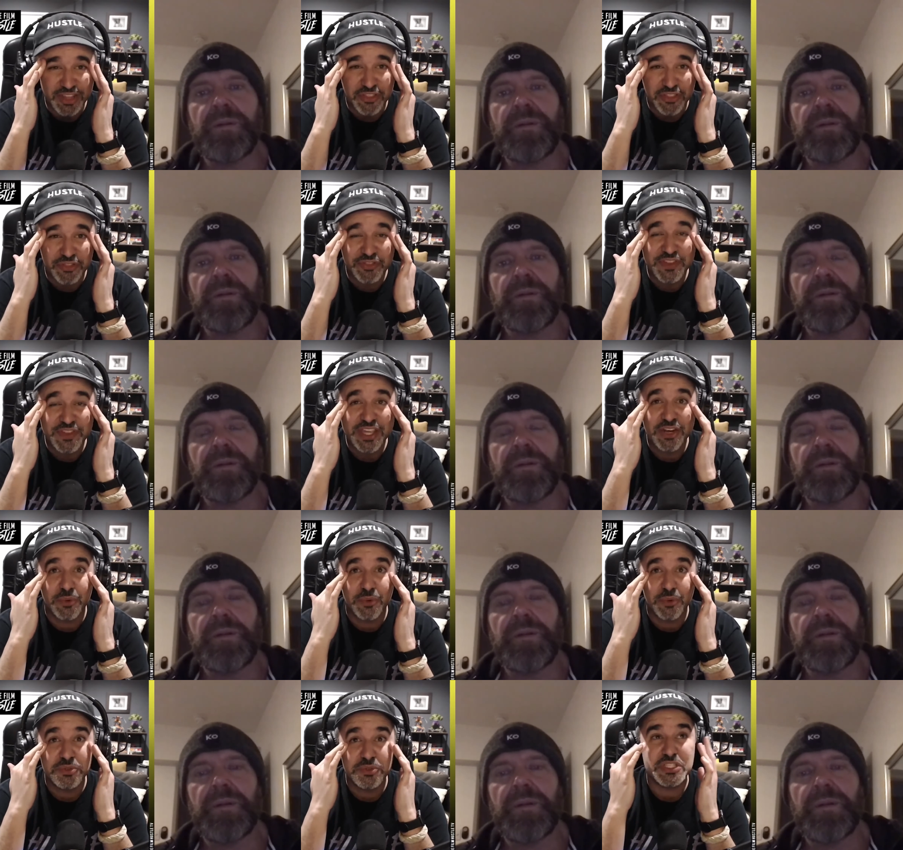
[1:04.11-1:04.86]
Speaker 1: the theater,
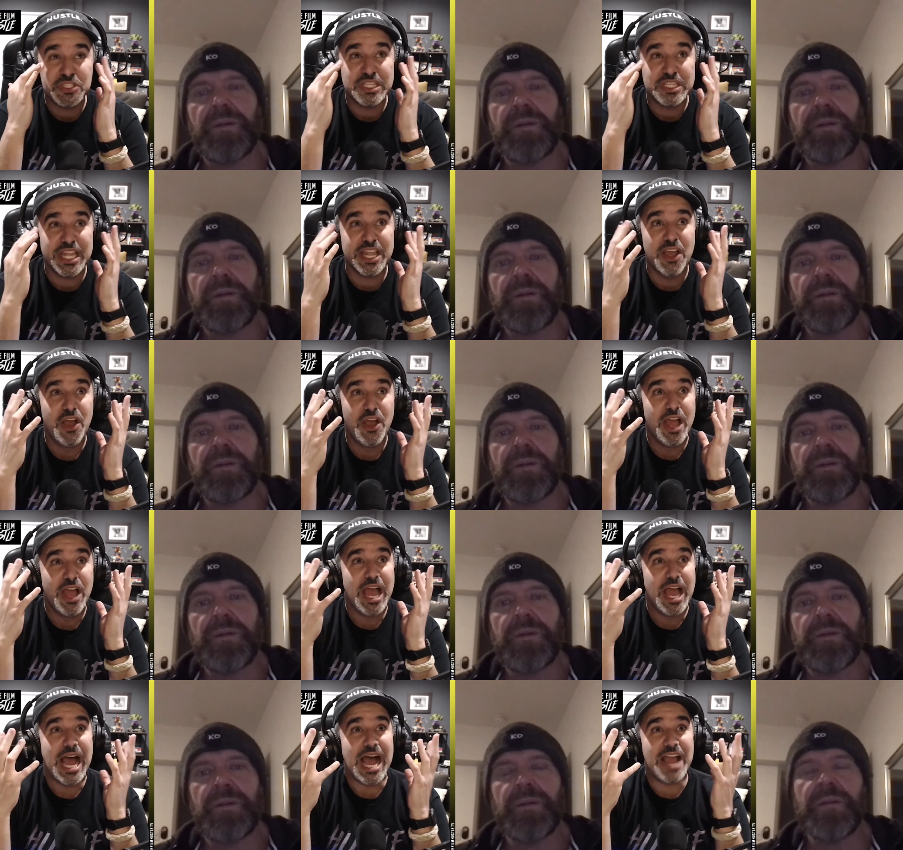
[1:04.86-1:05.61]
it was just like
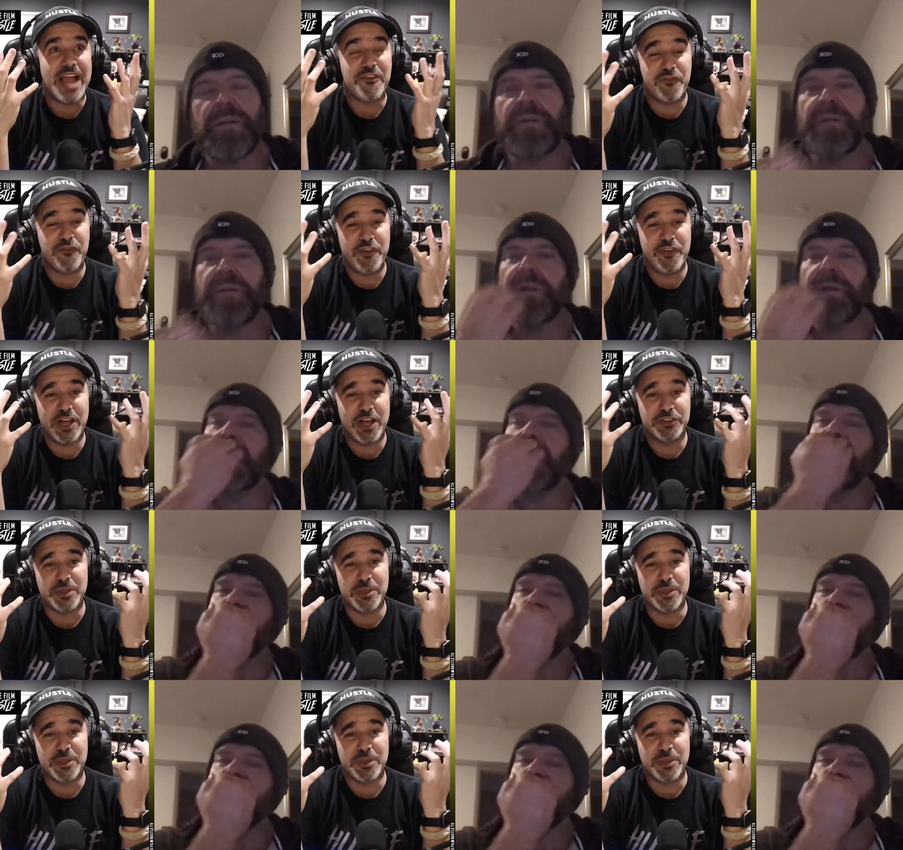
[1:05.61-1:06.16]
I felt